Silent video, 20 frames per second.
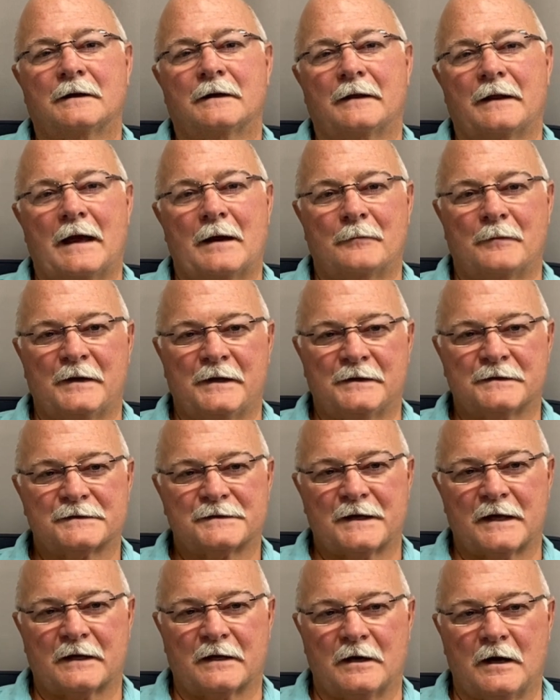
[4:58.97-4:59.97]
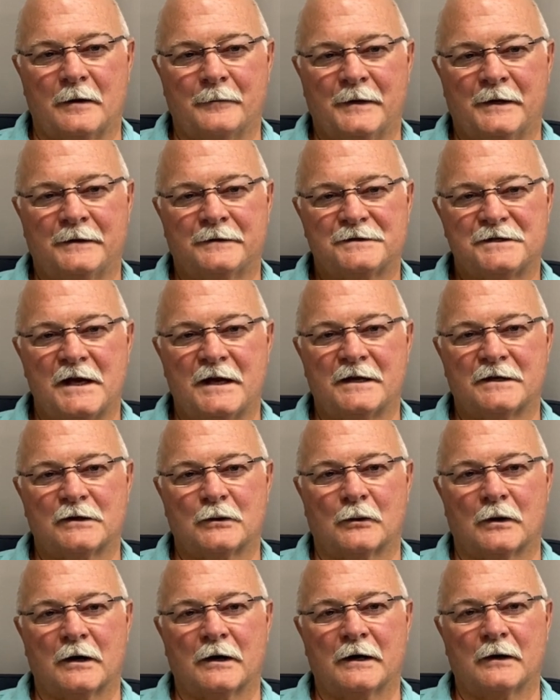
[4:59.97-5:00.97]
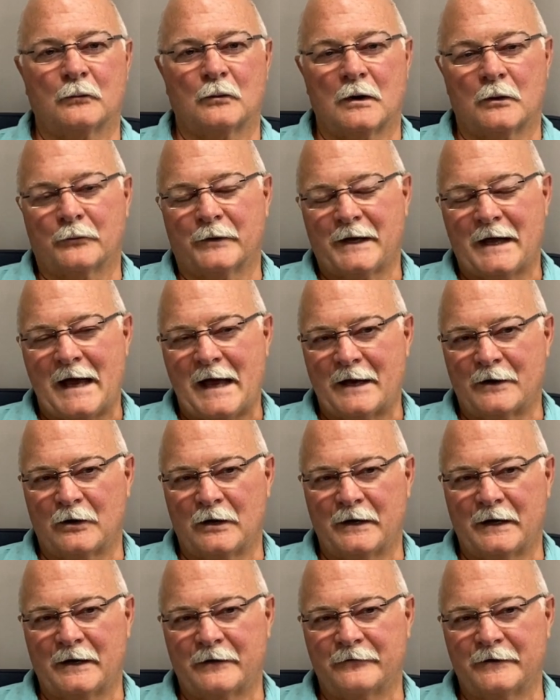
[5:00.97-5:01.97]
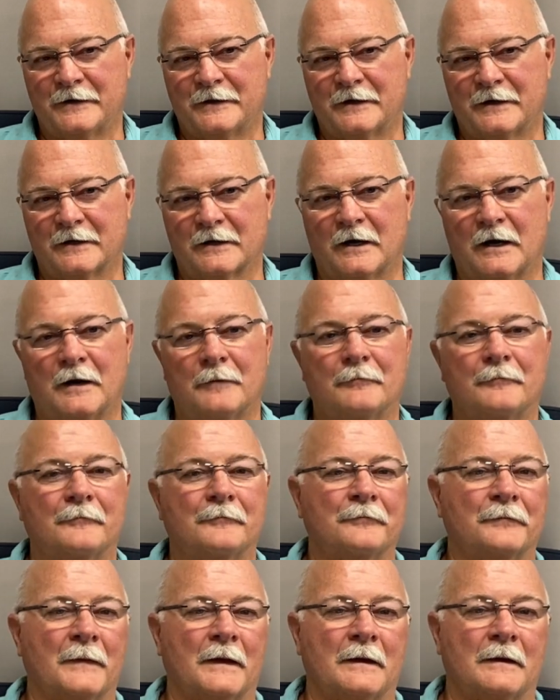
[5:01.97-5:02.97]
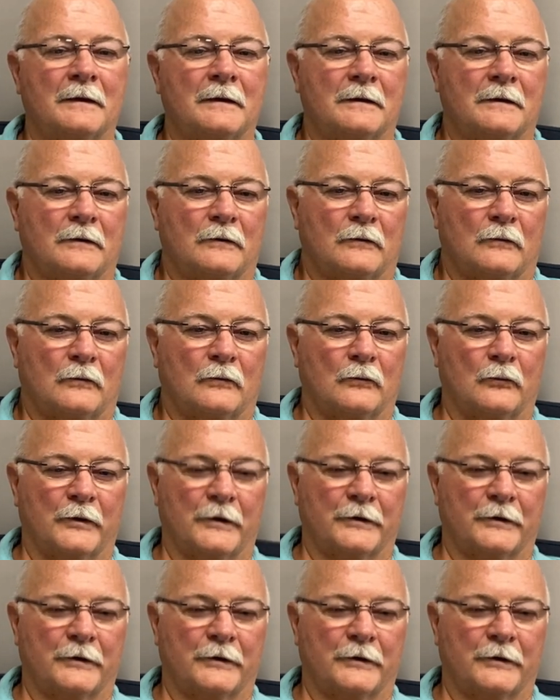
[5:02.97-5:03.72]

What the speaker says: That means that come in January, when we add everything up, we're